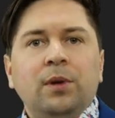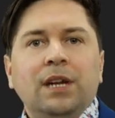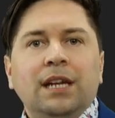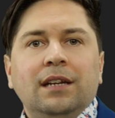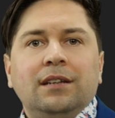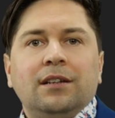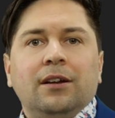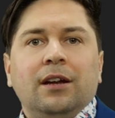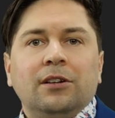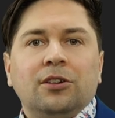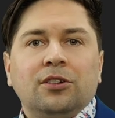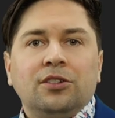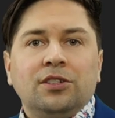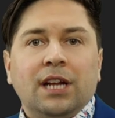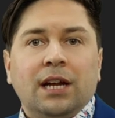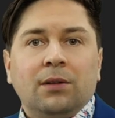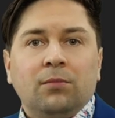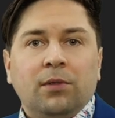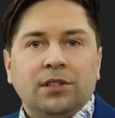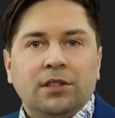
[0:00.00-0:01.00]
we need to
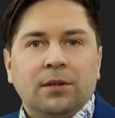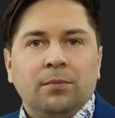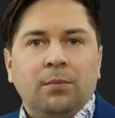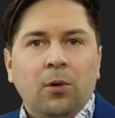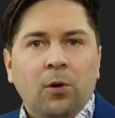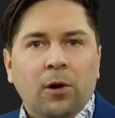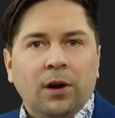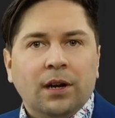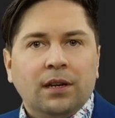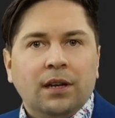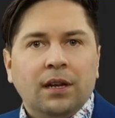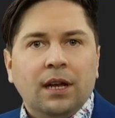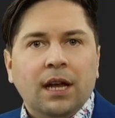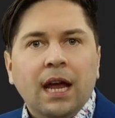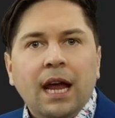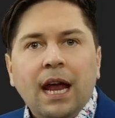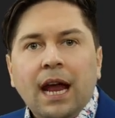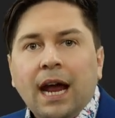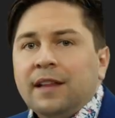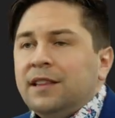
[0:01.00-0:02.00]
understand what's important.
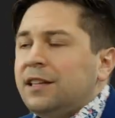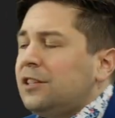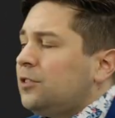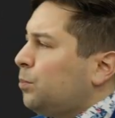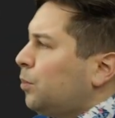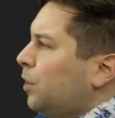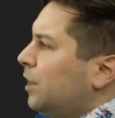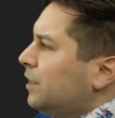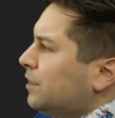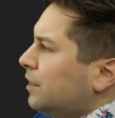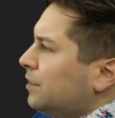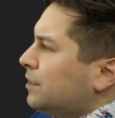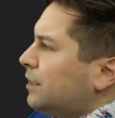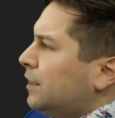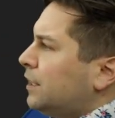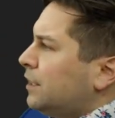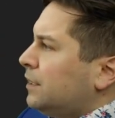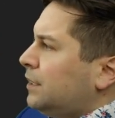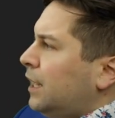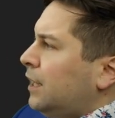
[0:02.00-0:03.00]
And this brings us to
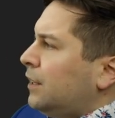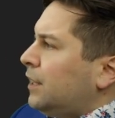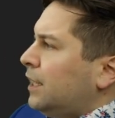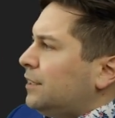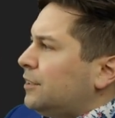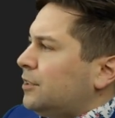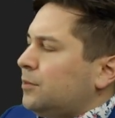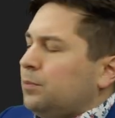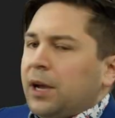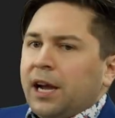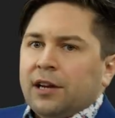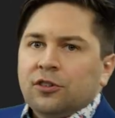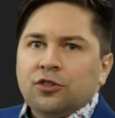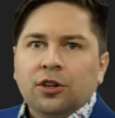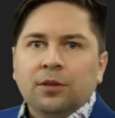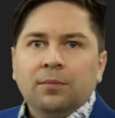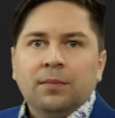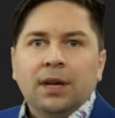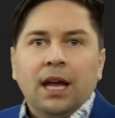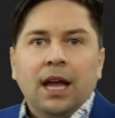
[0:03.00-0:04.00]
the daylight
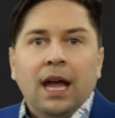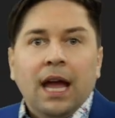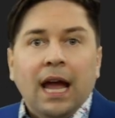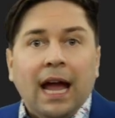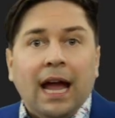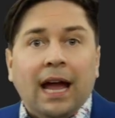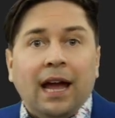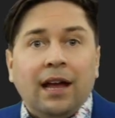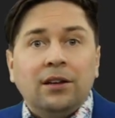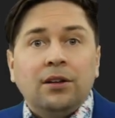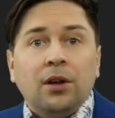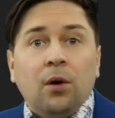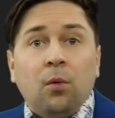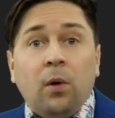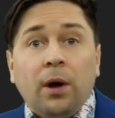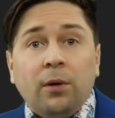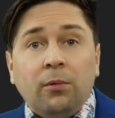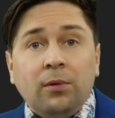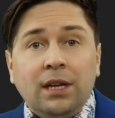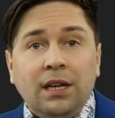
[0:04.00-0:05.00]
spectrum and
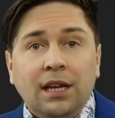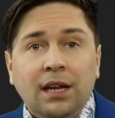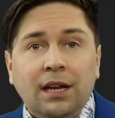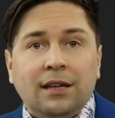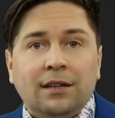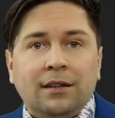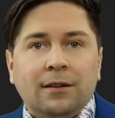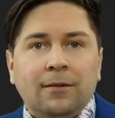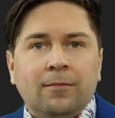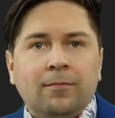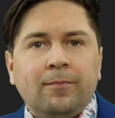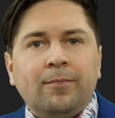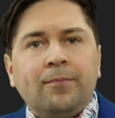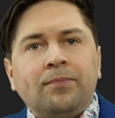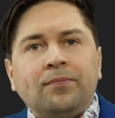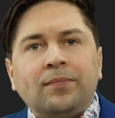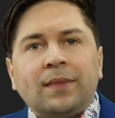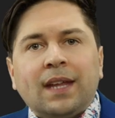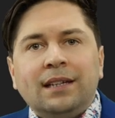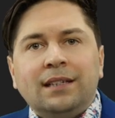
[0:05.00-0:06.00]
what we need.
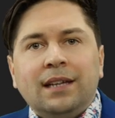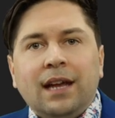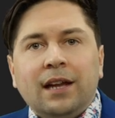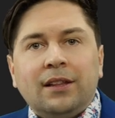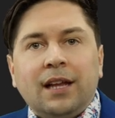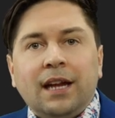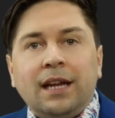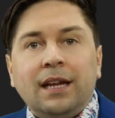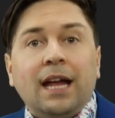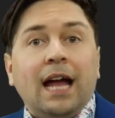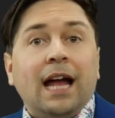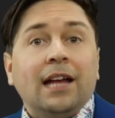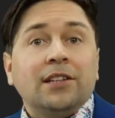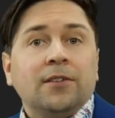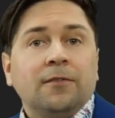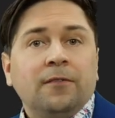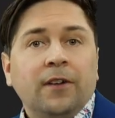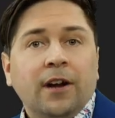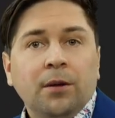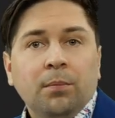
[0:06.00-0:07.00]
Daylight has
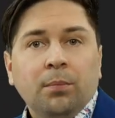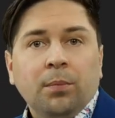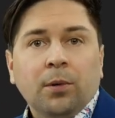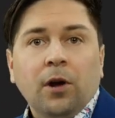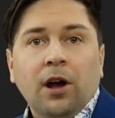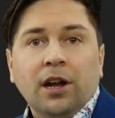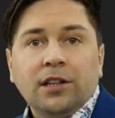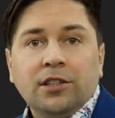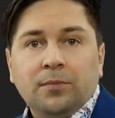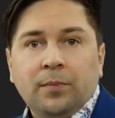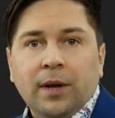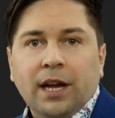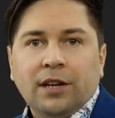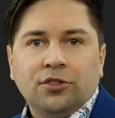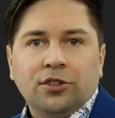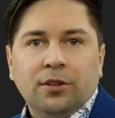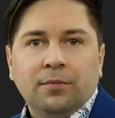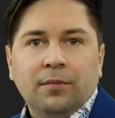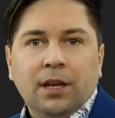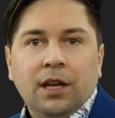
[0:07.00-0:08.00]
a very broad
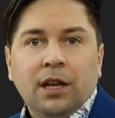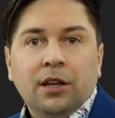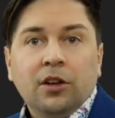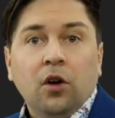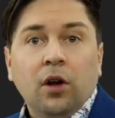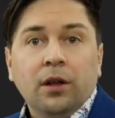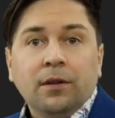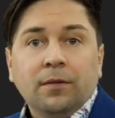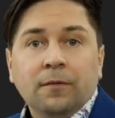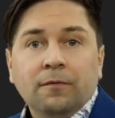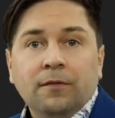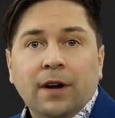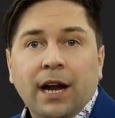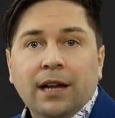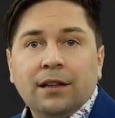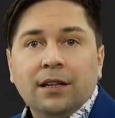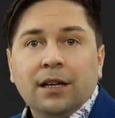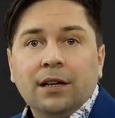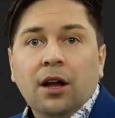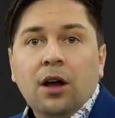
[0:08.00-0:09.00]
spectrum, going from
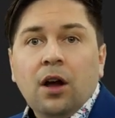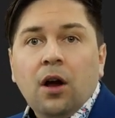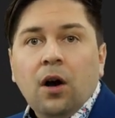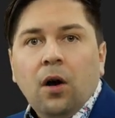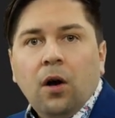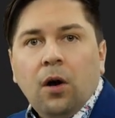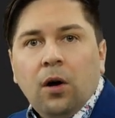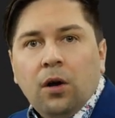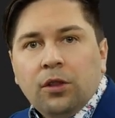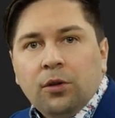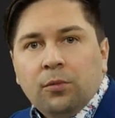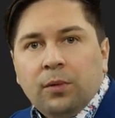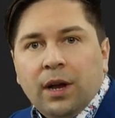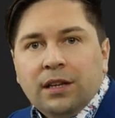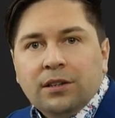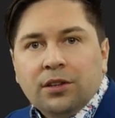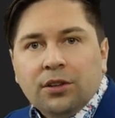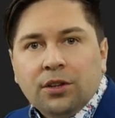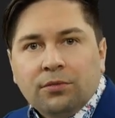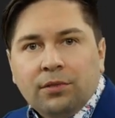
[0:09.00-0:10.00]
violet all the way
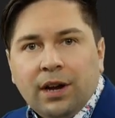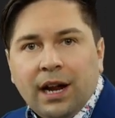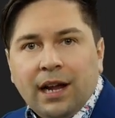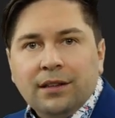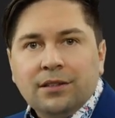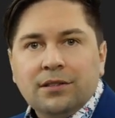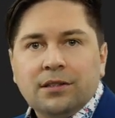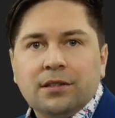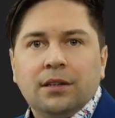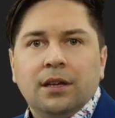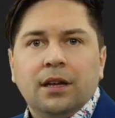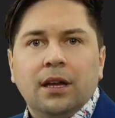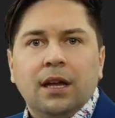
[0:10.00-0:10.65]
to the reds.